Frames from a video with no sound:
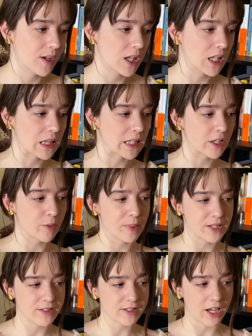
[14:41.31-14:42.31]
a little
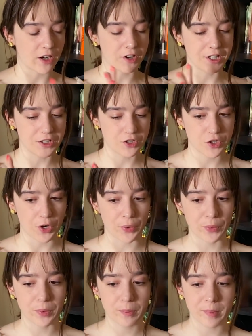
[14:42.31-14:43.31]
bit scary
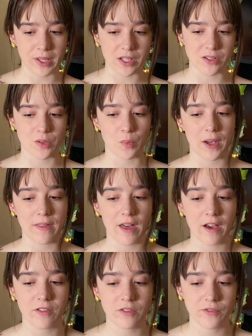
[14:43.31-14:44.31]
tone, because the way
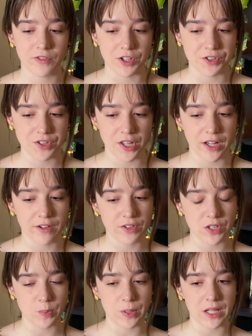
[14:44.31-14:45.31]
that first love
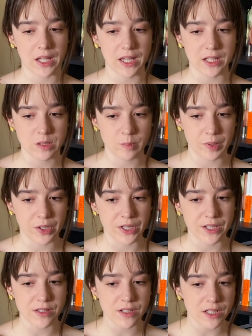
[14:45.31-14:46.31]
is being
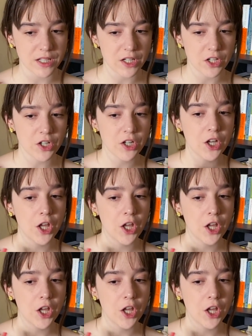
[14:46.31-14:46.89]
experienced in here,